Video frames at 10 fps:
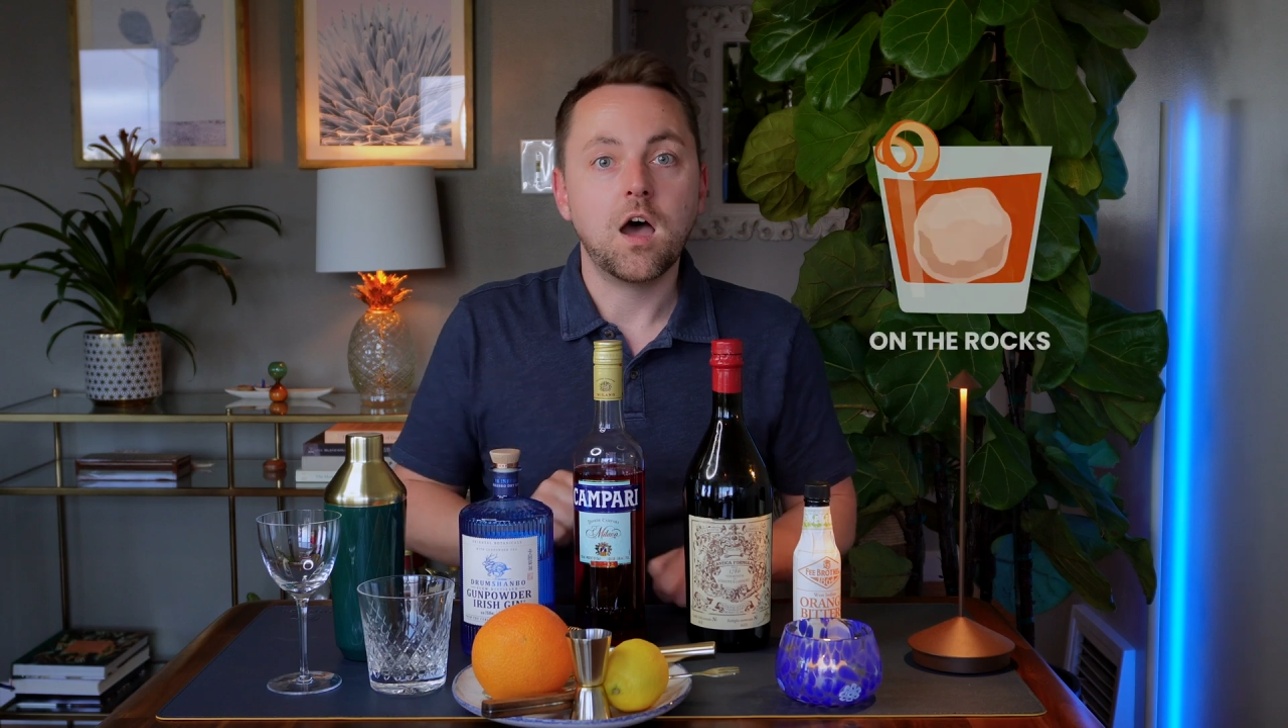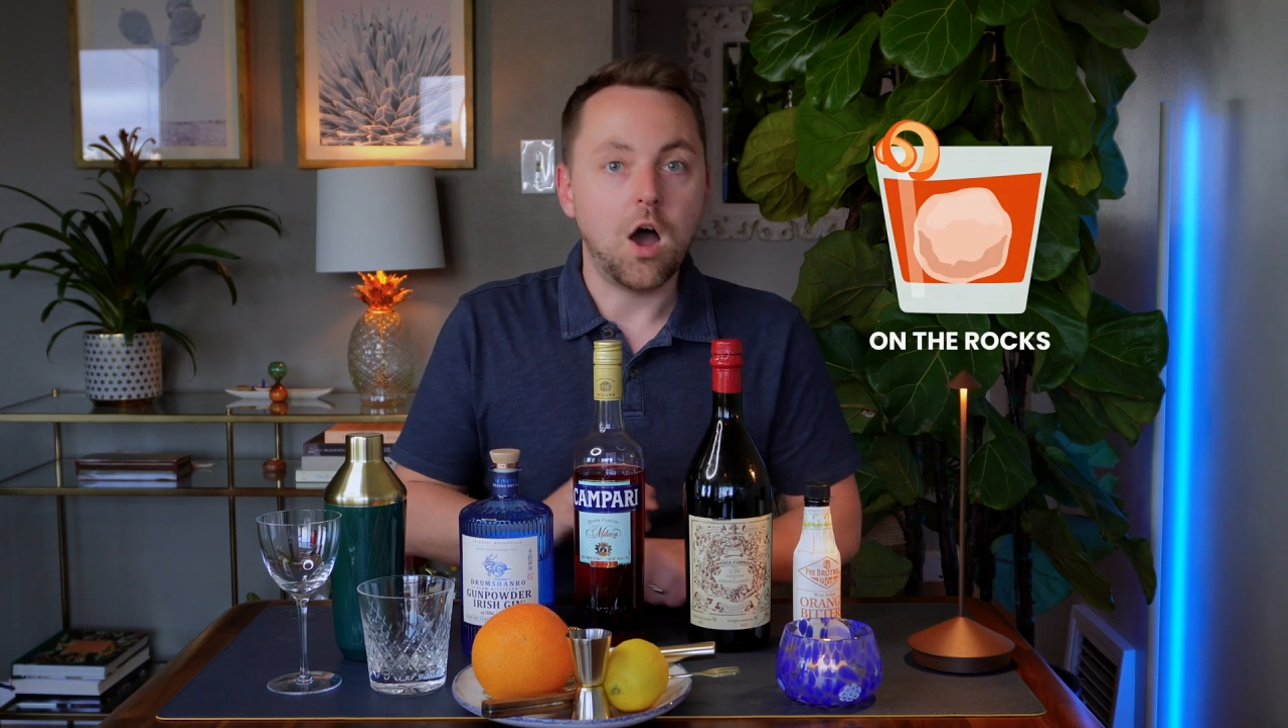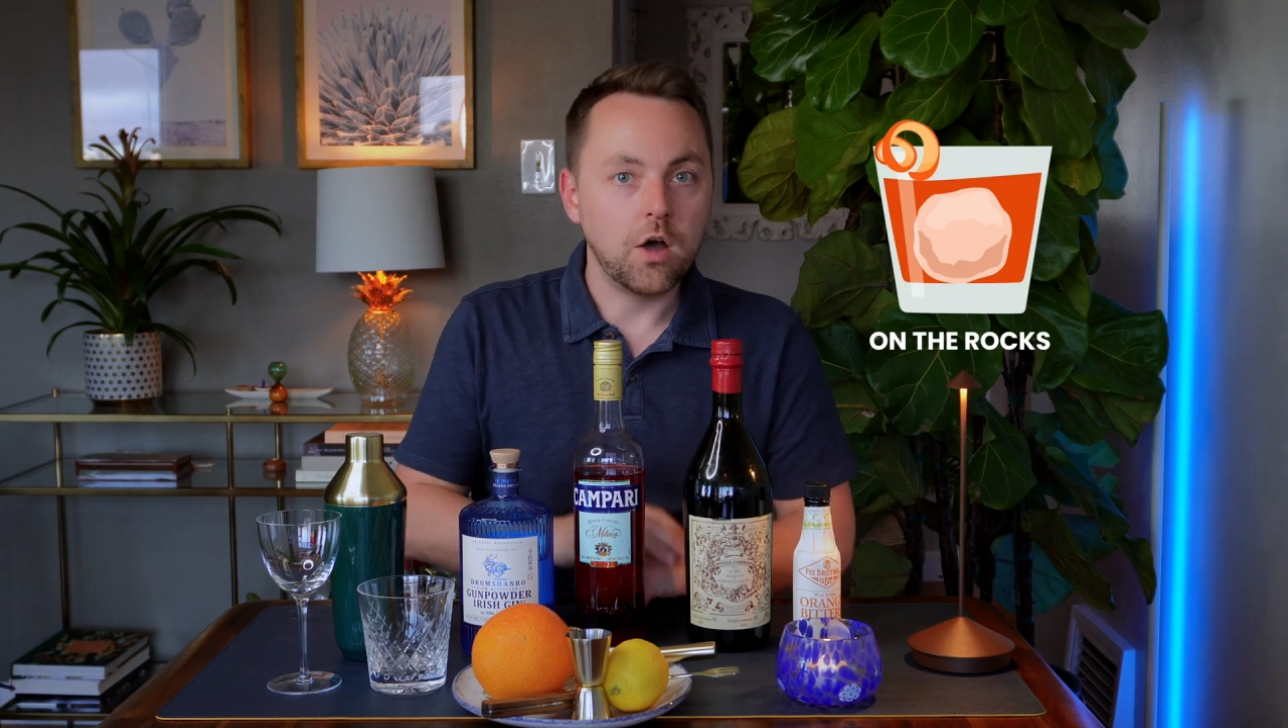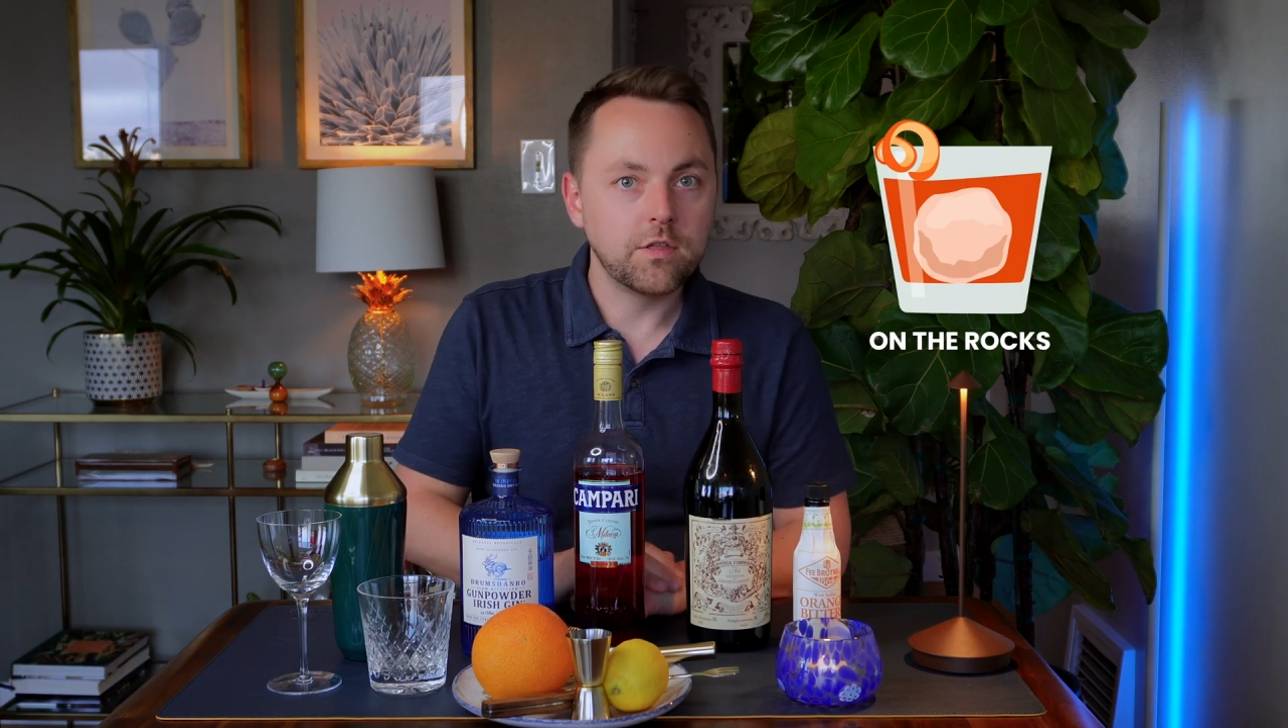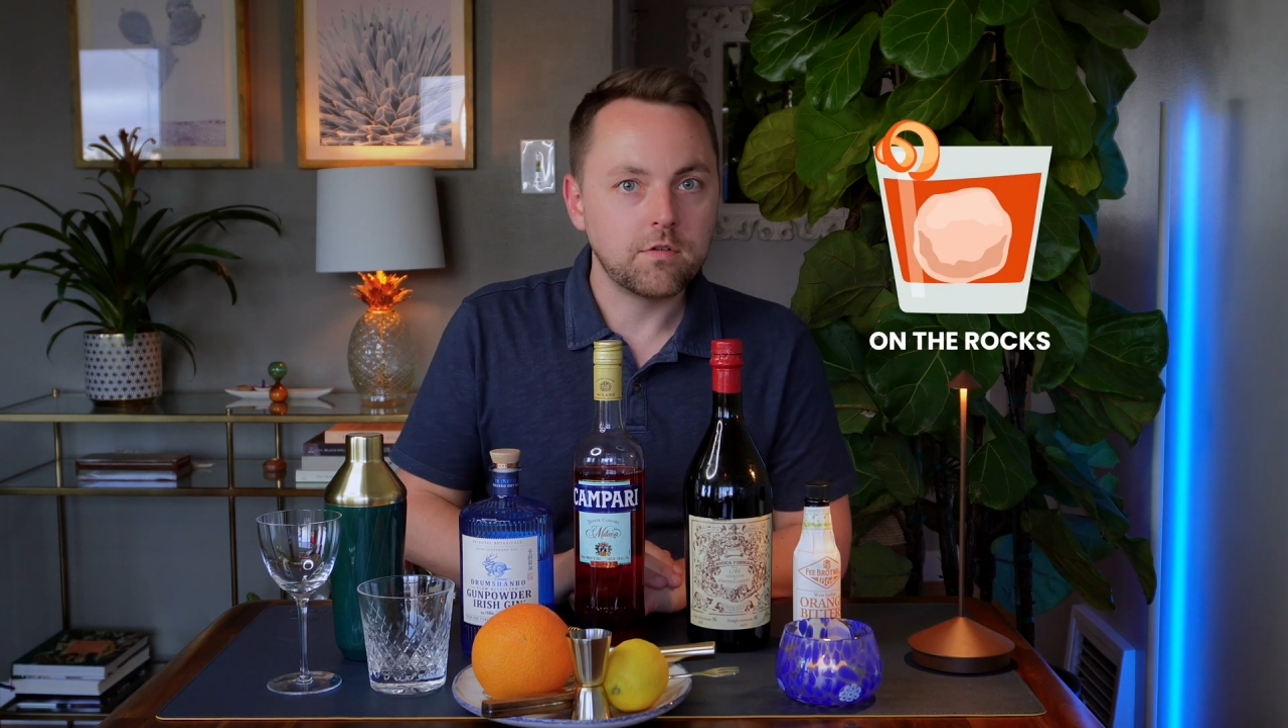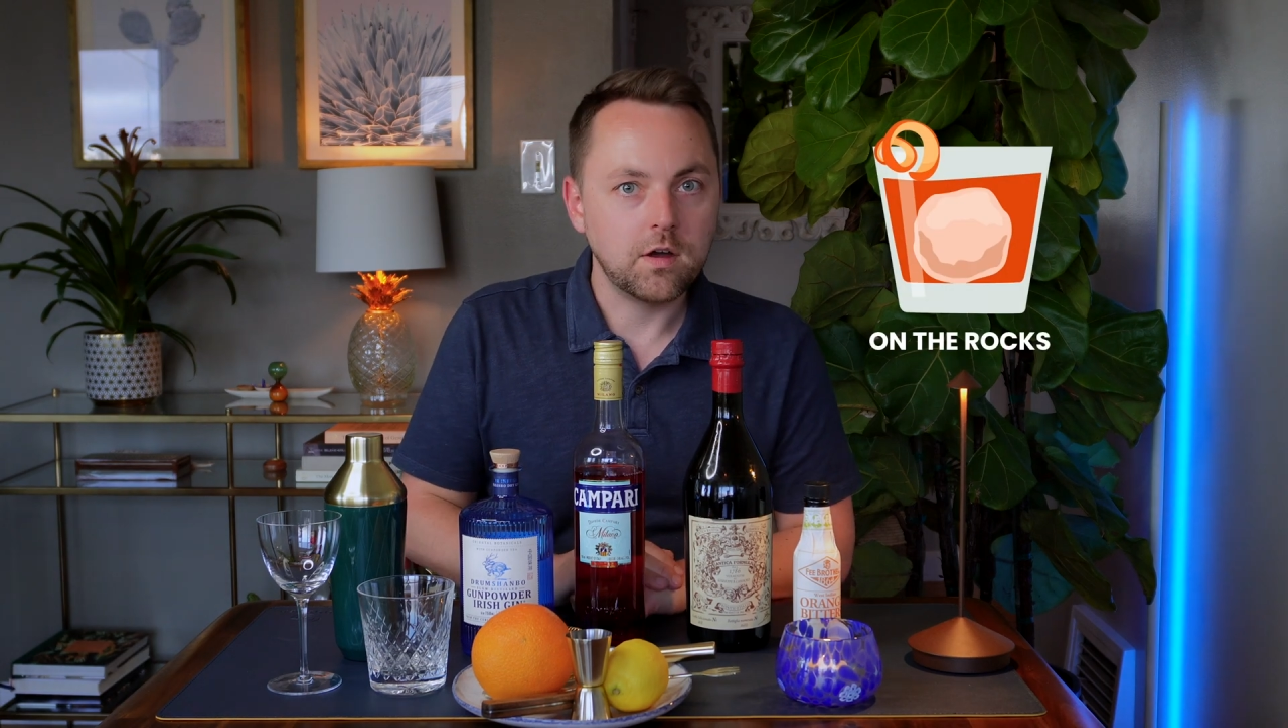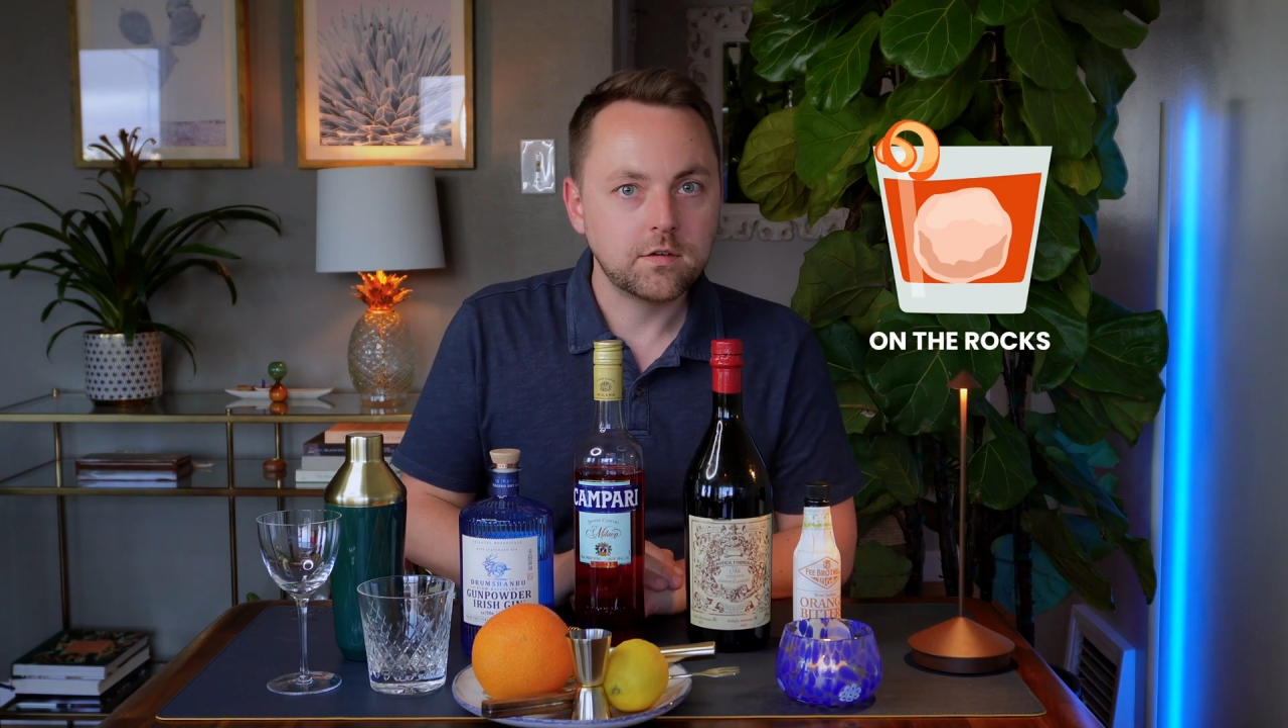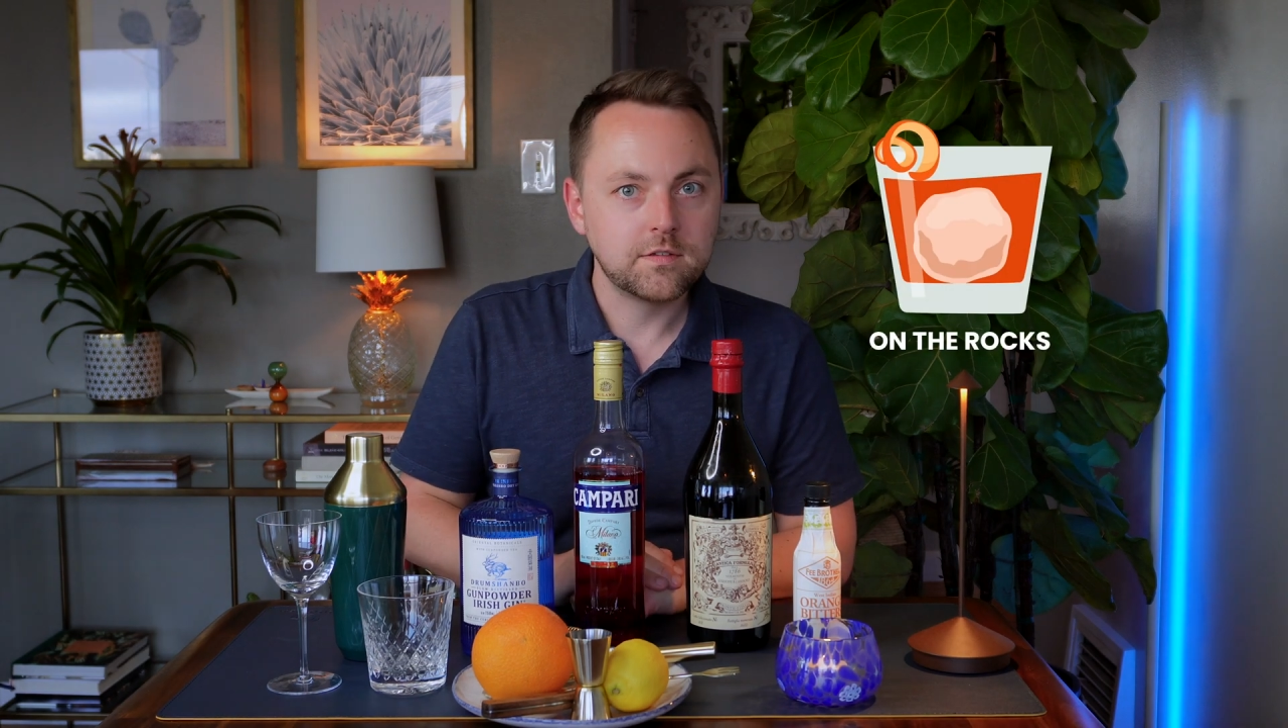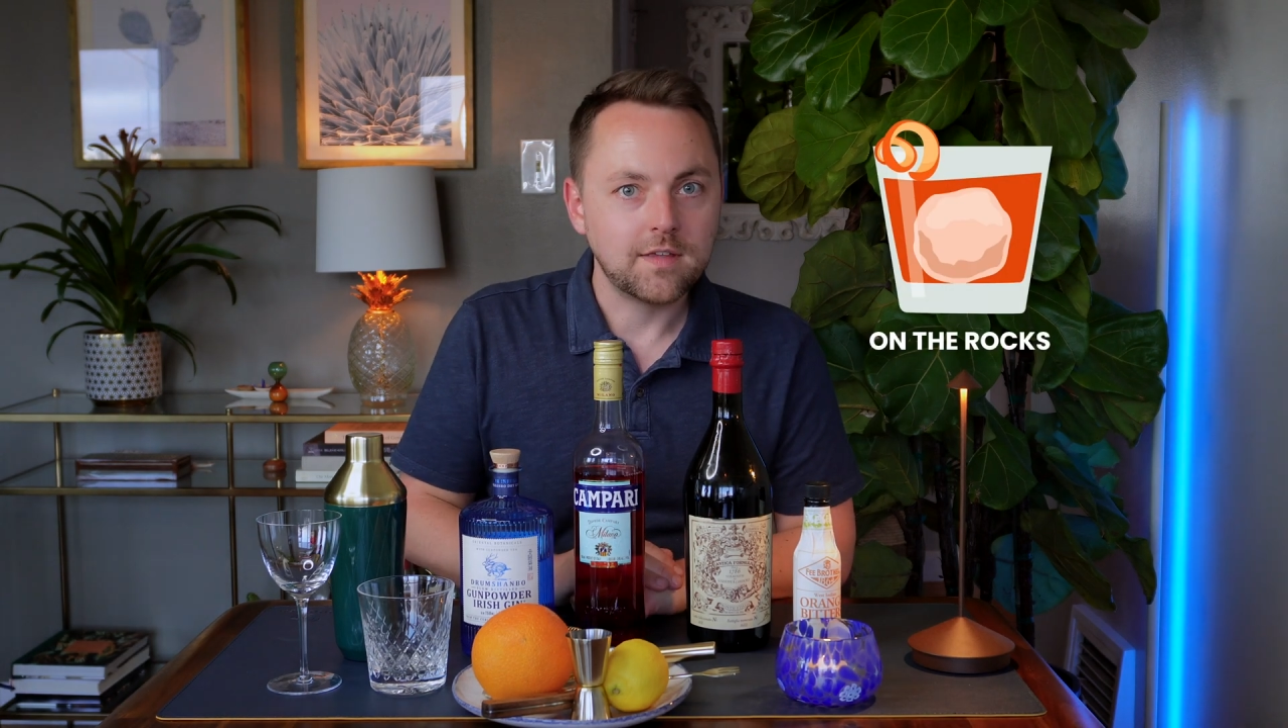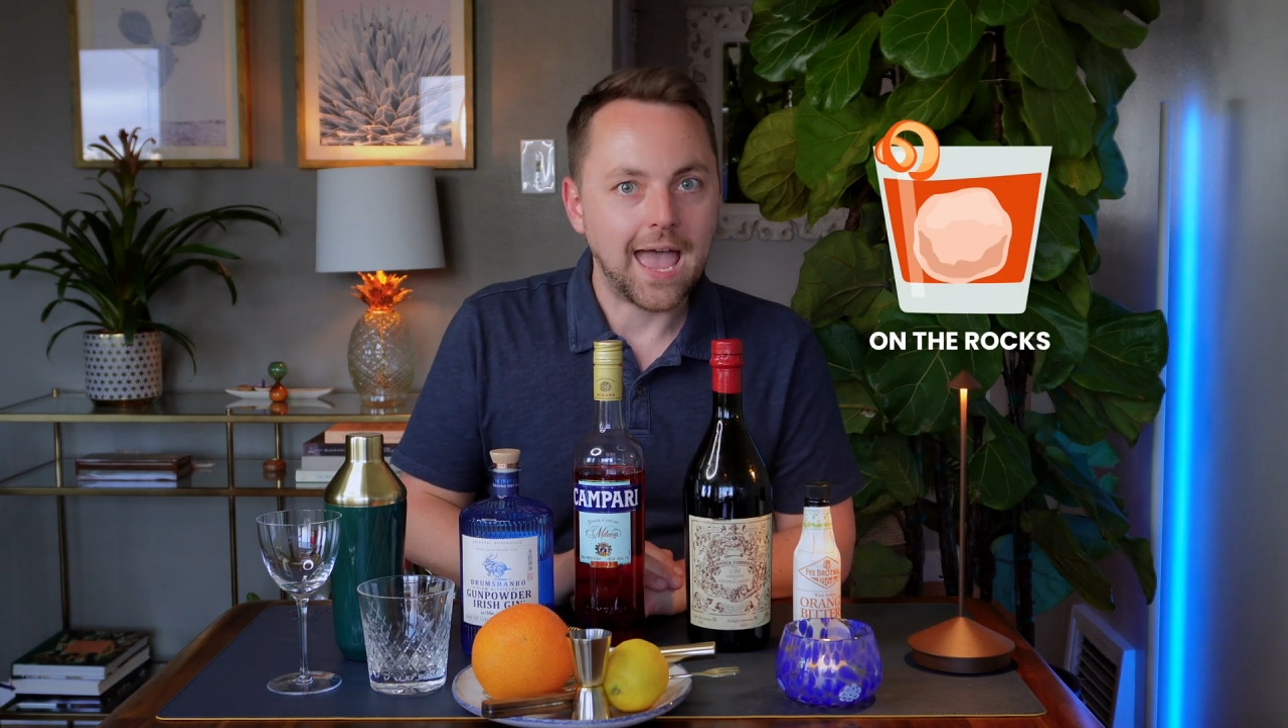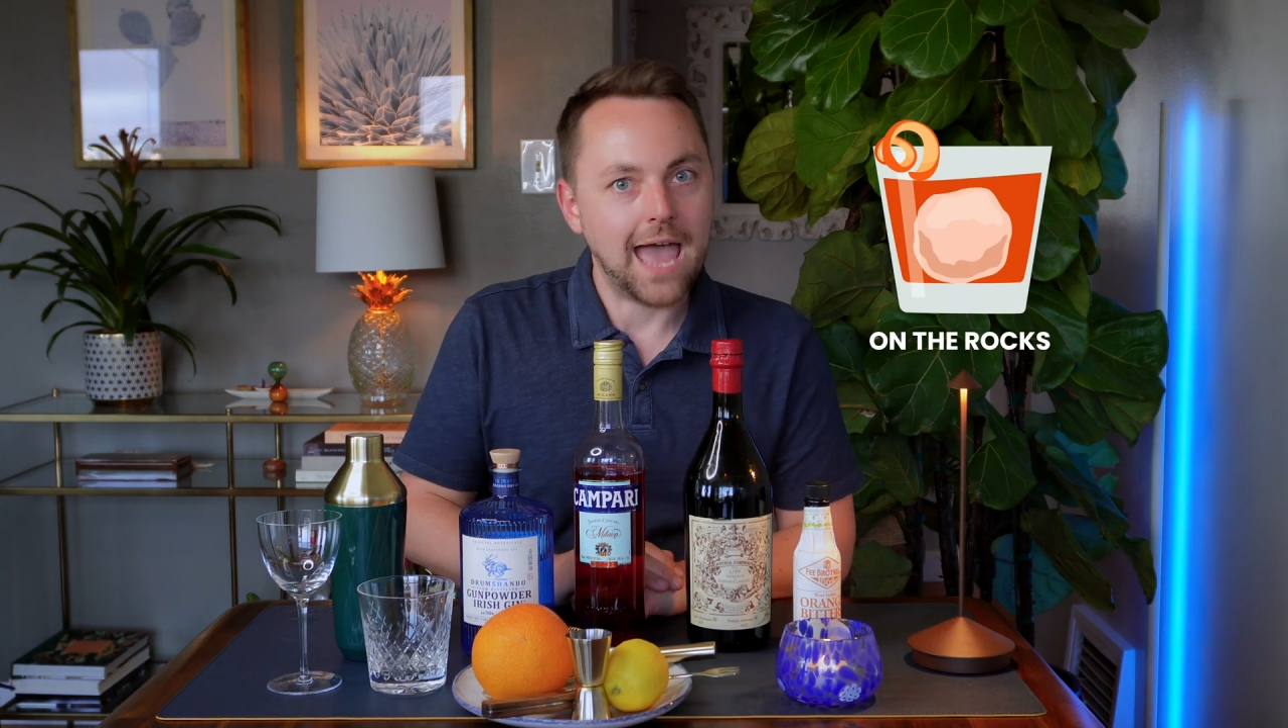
on the rocks